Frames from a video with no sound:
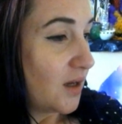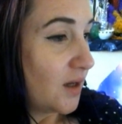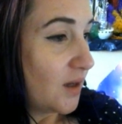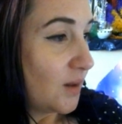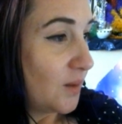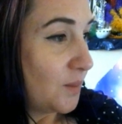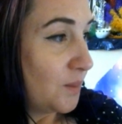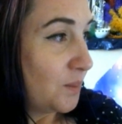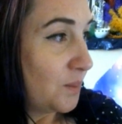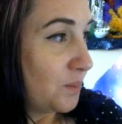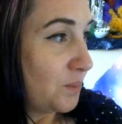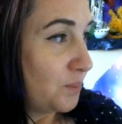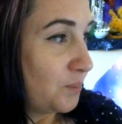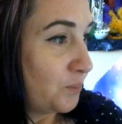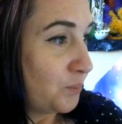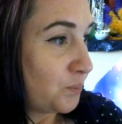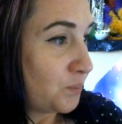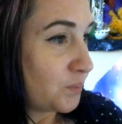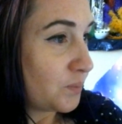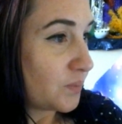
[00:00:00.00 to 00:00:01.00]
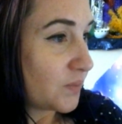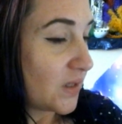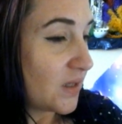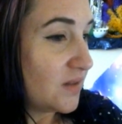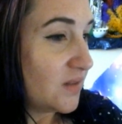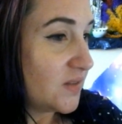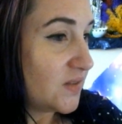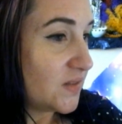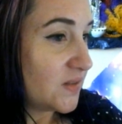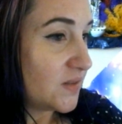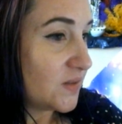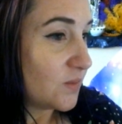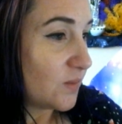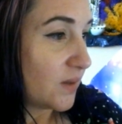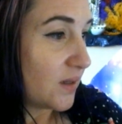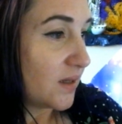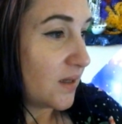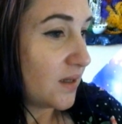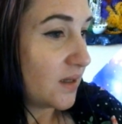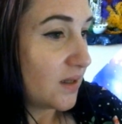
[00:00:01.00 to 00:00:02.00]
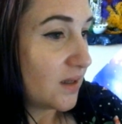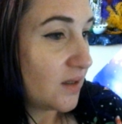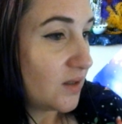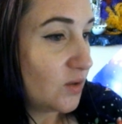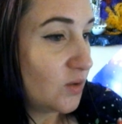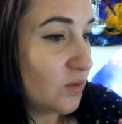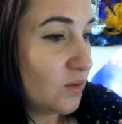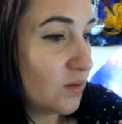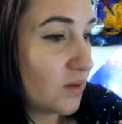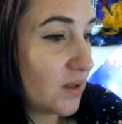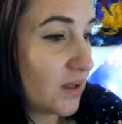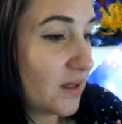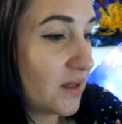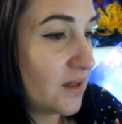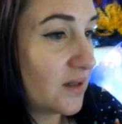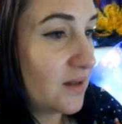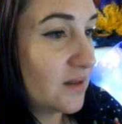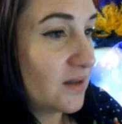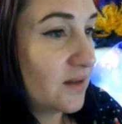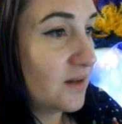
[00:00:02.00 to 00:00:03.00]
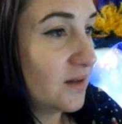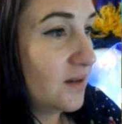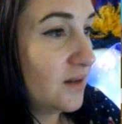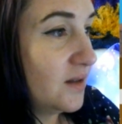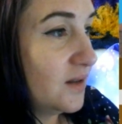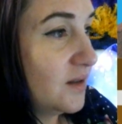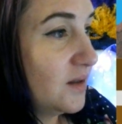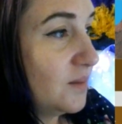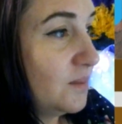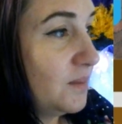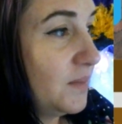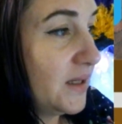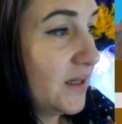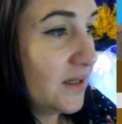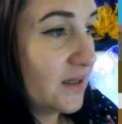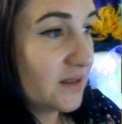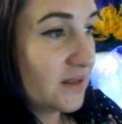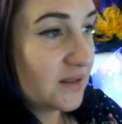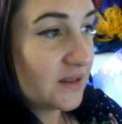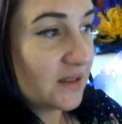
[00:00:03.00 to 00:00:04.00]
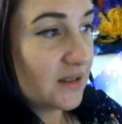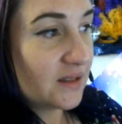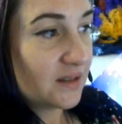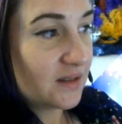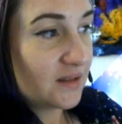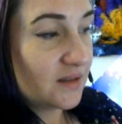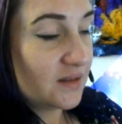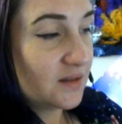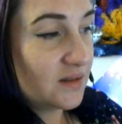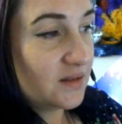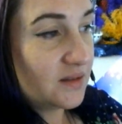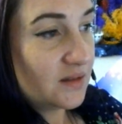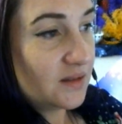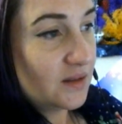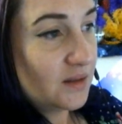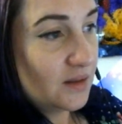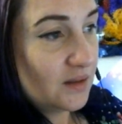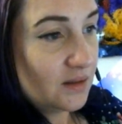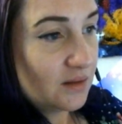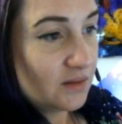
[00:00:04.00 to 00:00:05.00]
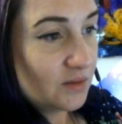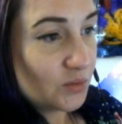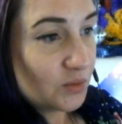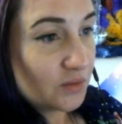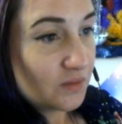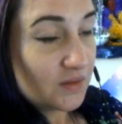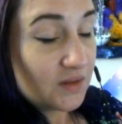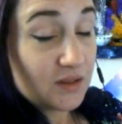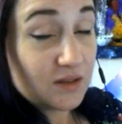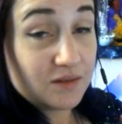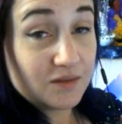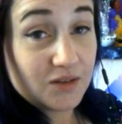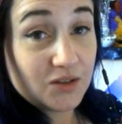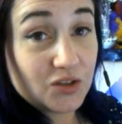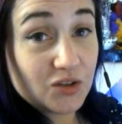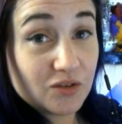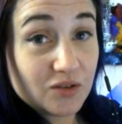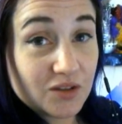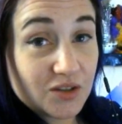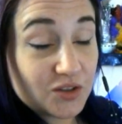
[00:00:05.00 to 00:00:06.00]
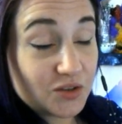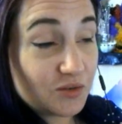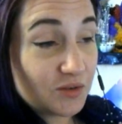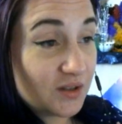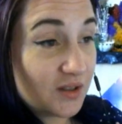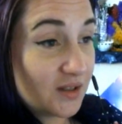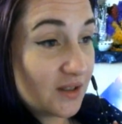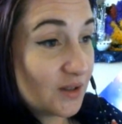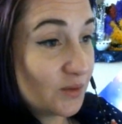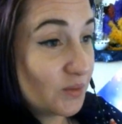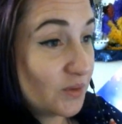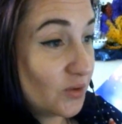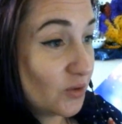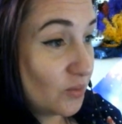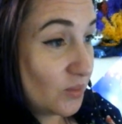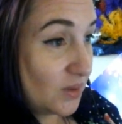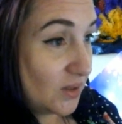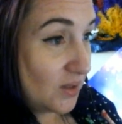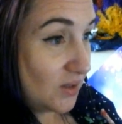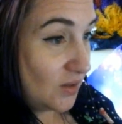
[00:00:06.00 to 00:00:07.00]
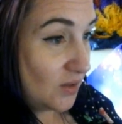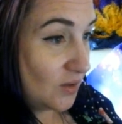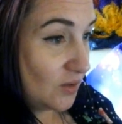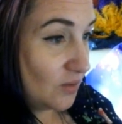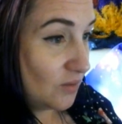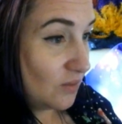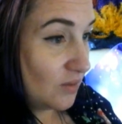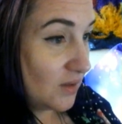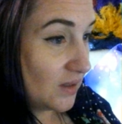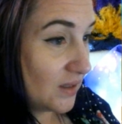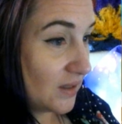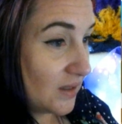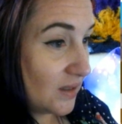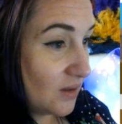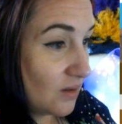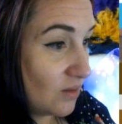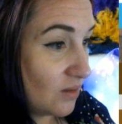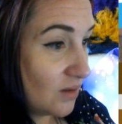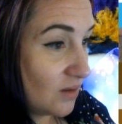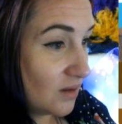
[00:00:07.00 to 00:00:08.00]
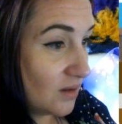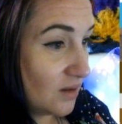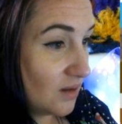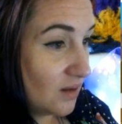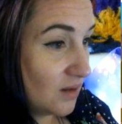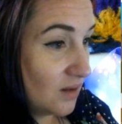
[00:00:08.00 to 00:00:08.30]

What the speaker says: And this is where you can make it as sort of individual as you like with your menu. Now,